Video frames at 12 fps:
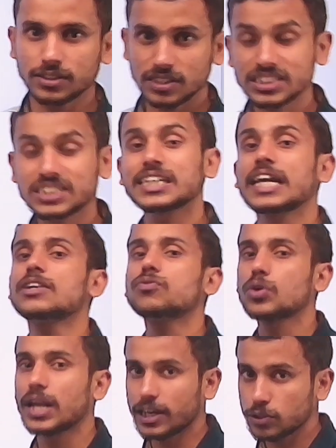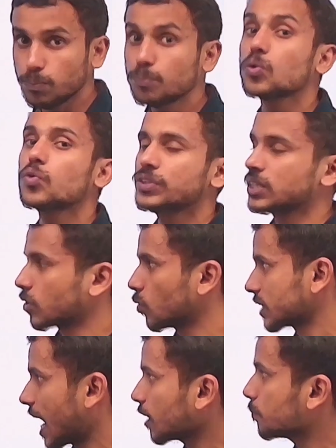the state would like to prove in the court.
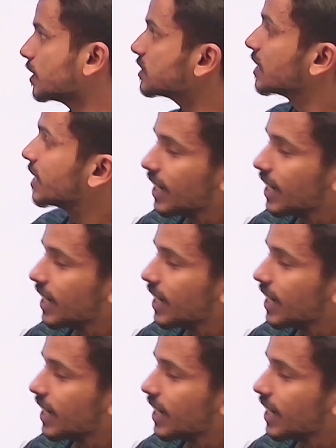That means